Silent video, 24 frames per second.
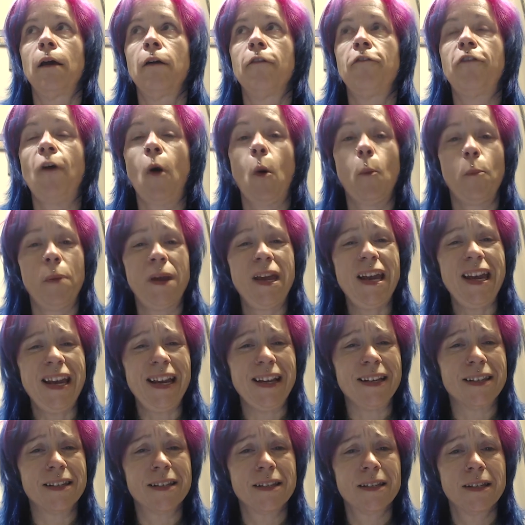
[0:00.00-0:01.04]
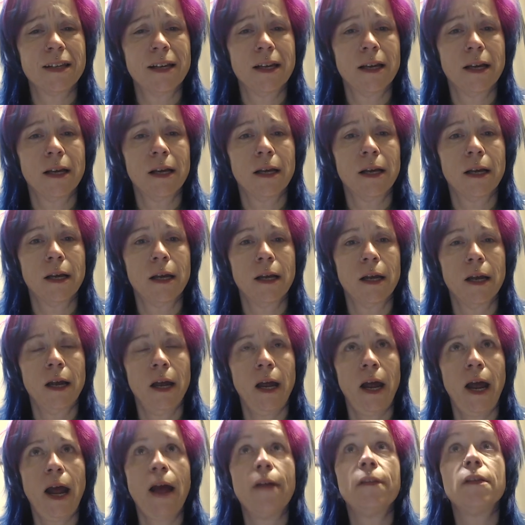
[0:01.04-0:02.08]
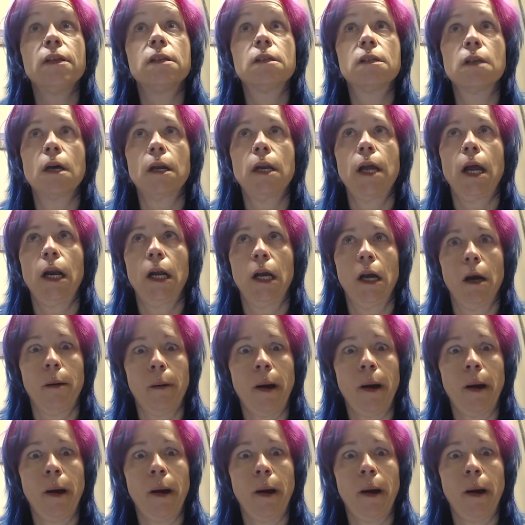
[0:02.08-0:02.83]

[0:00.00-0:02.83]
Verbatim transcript: felt peace. And the sun had come